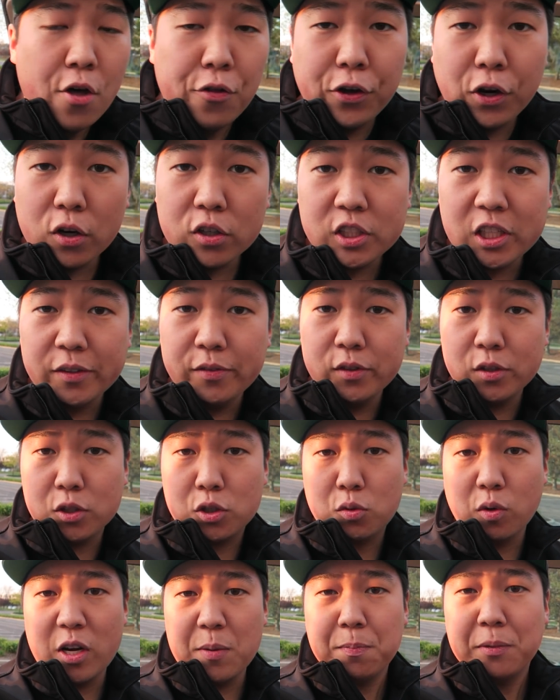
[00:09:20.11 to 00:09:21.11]
The RS7
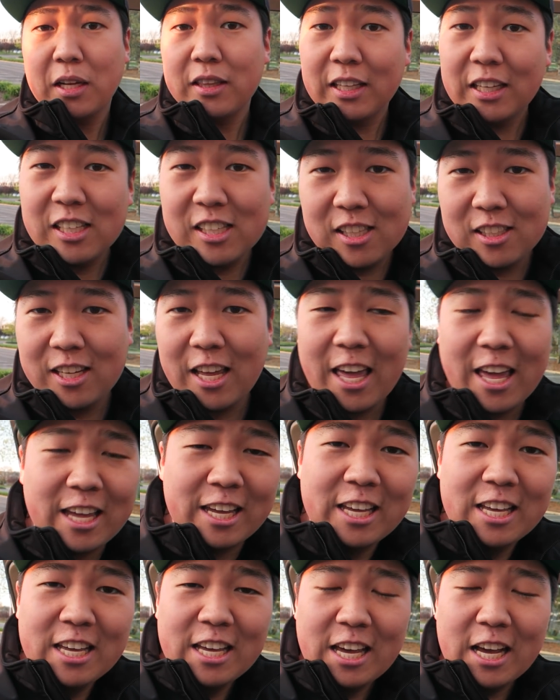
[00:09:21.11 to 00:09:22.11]
is great, but at the end of the
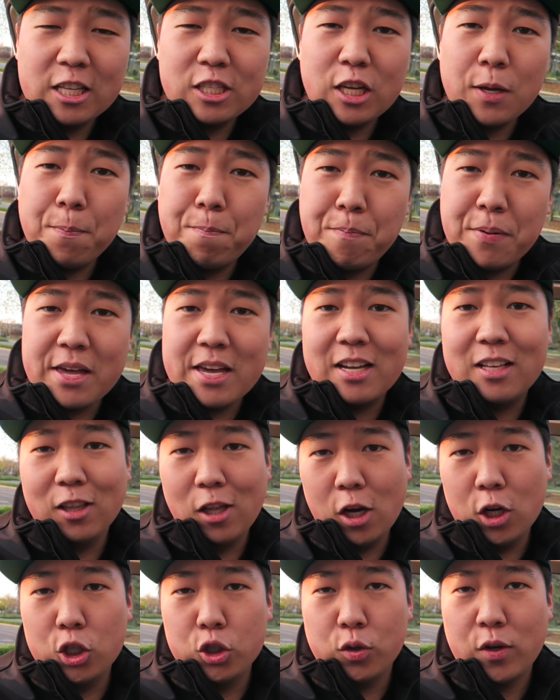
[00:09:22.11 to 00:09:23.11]
day, it's a big
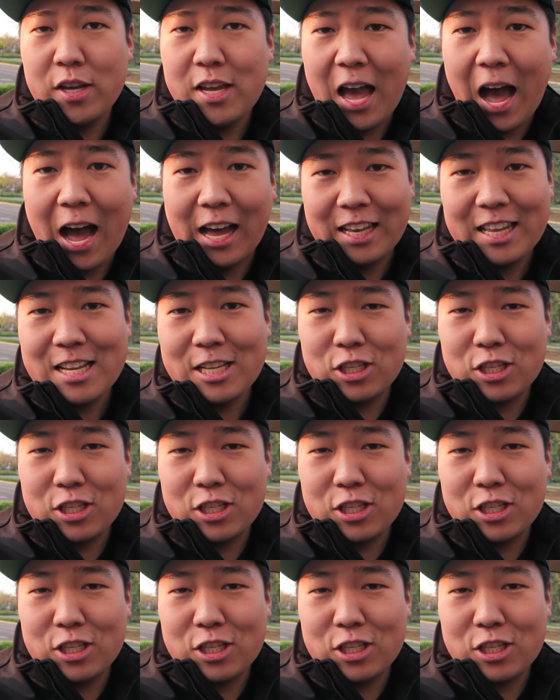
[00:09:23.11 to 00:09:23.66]
luxury yacht.